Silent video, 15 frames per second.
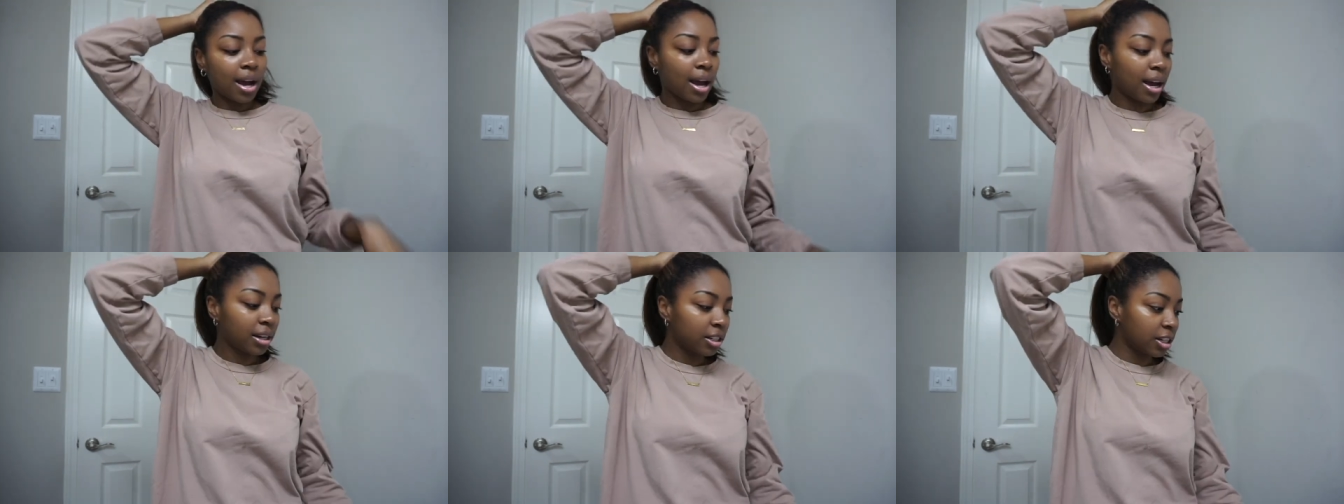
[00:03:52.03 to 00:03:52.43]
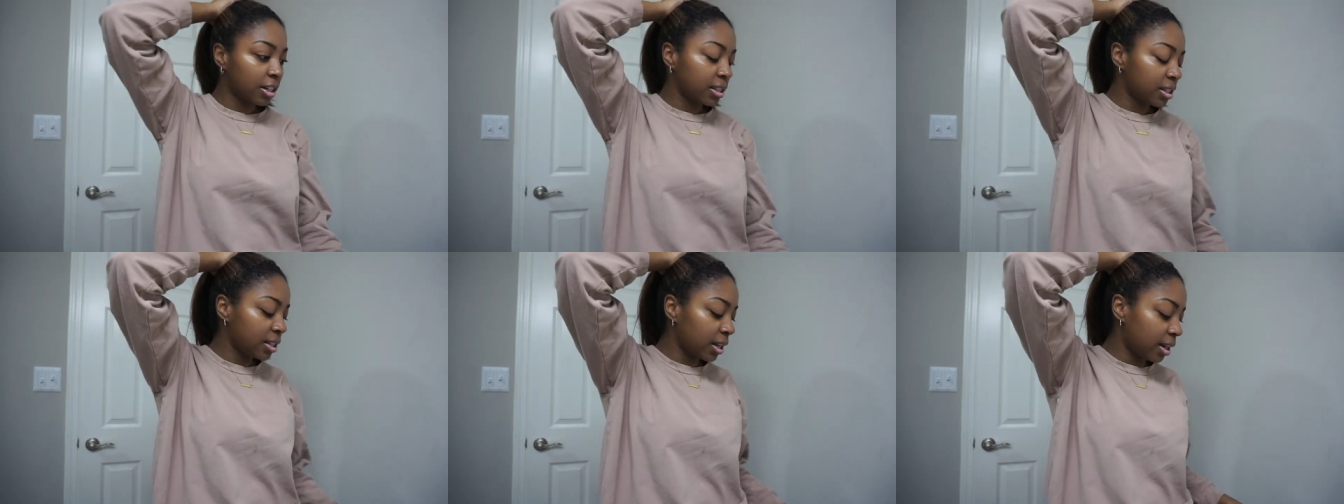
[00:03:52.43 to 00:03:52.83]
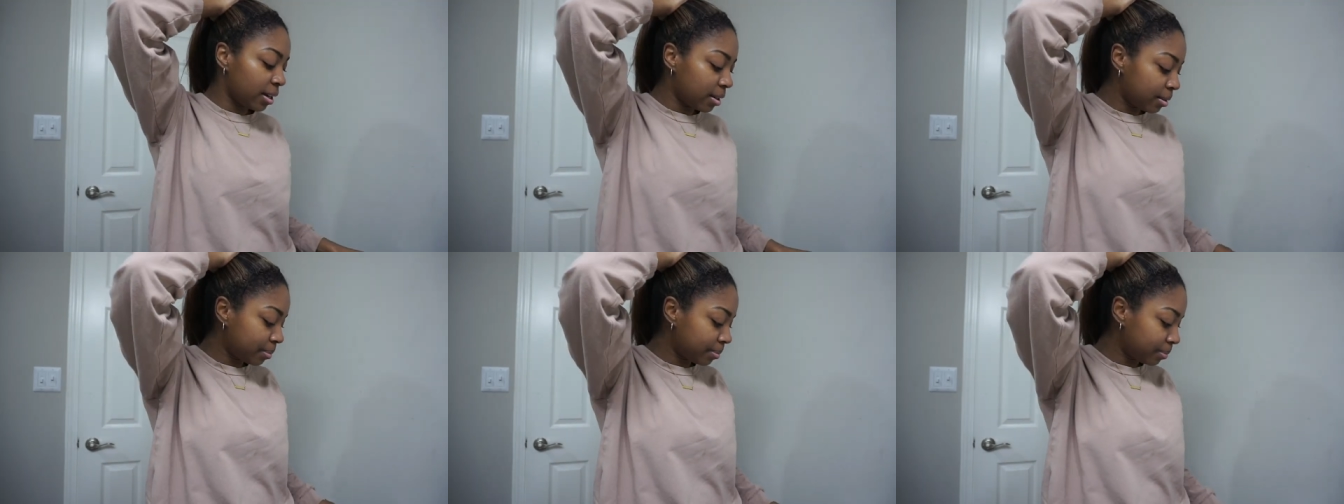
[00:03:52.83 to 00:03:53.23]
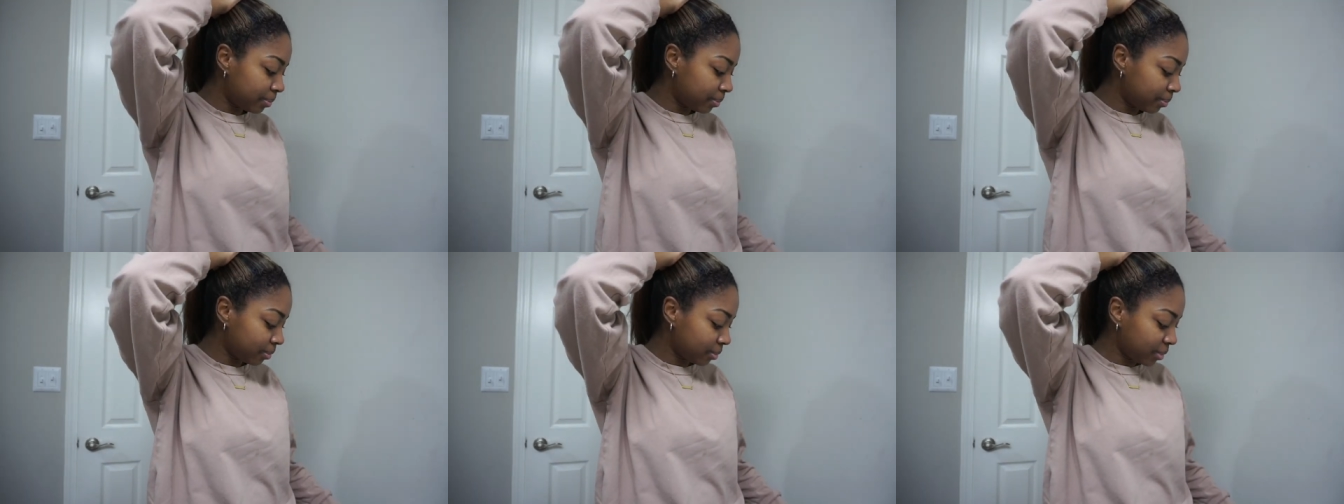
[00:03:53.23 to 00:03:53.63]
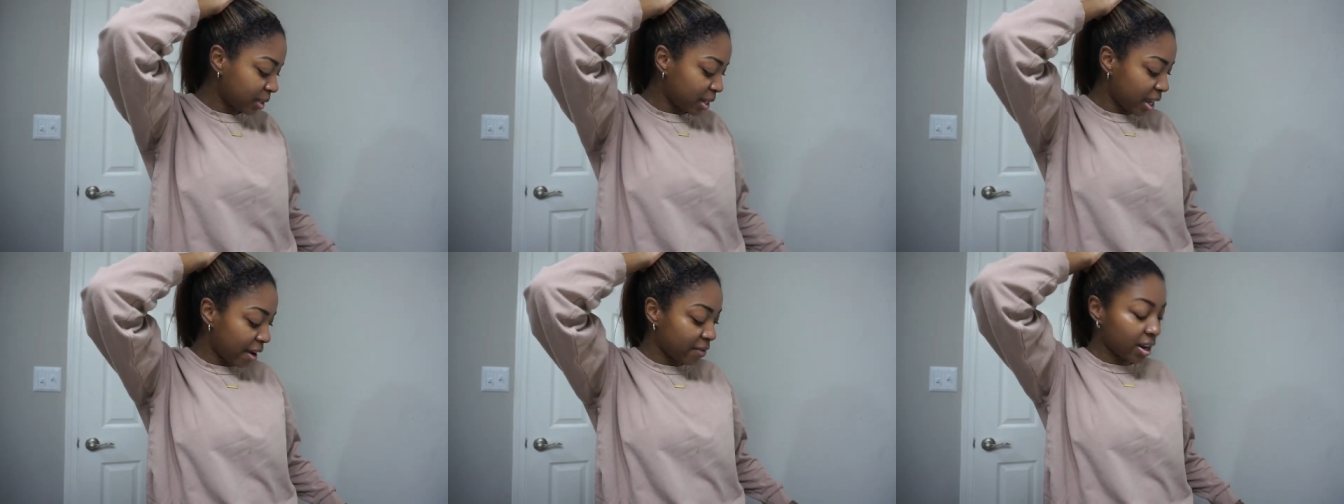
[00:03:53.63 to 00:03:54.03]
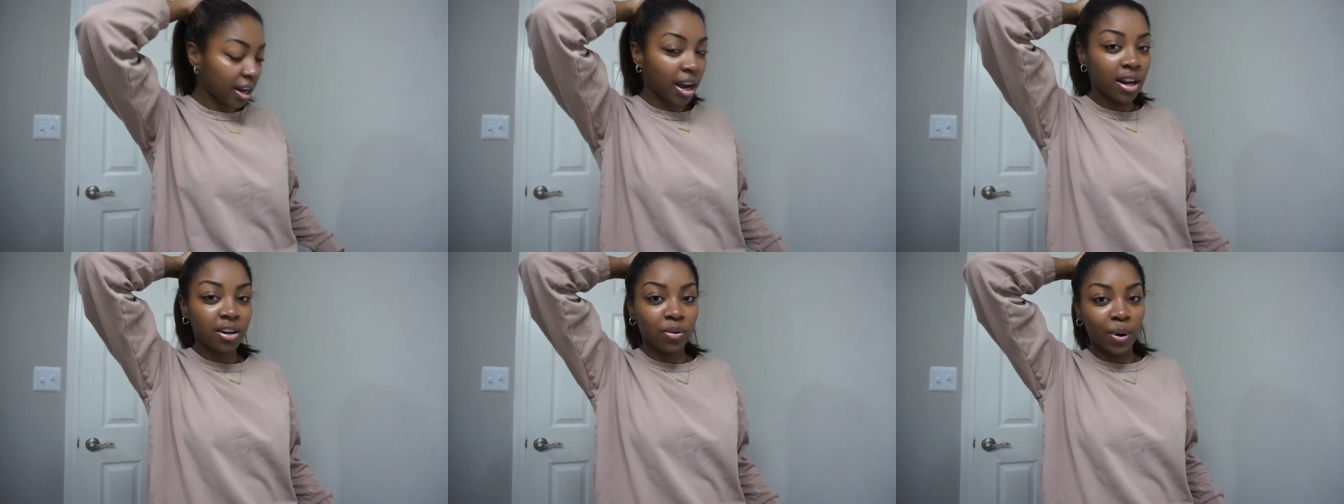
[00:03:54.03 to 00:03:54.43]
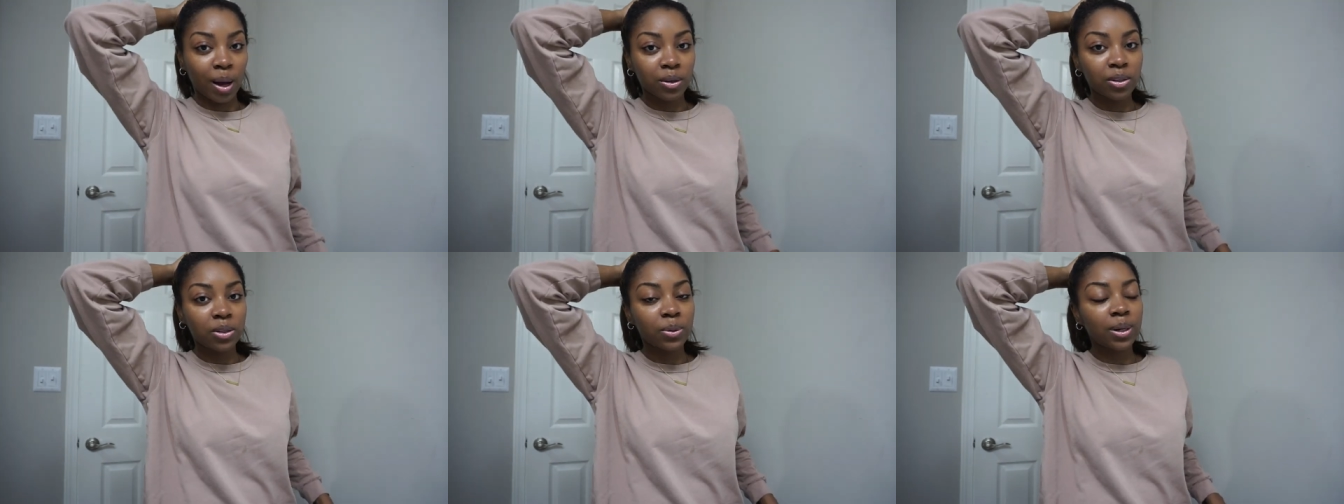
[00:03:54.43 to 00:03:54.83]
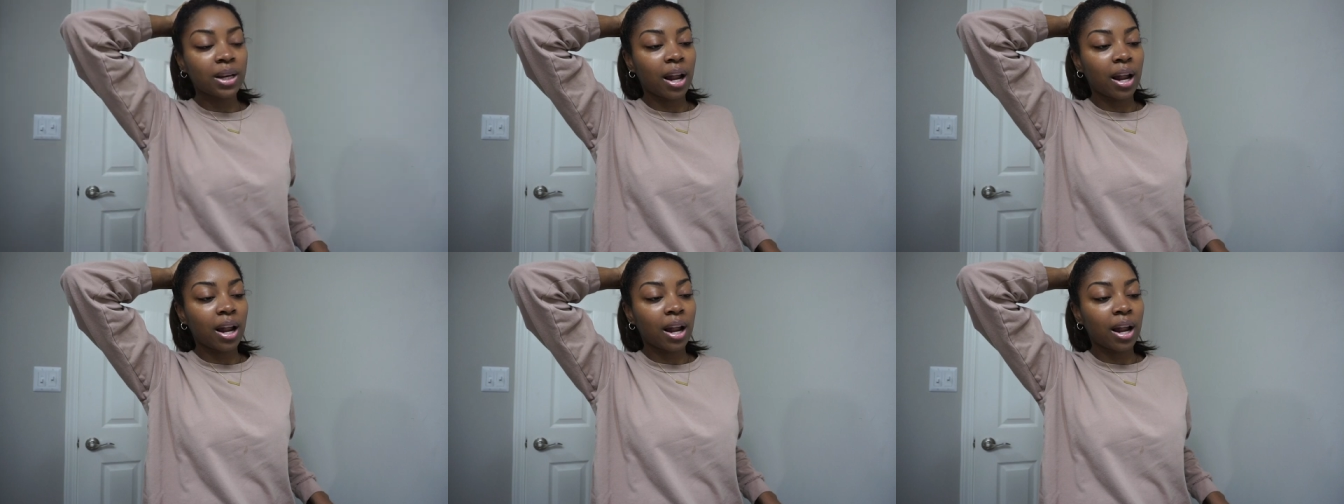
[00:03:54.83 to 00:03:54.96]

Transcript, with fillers: I just um, have not gotten around to it.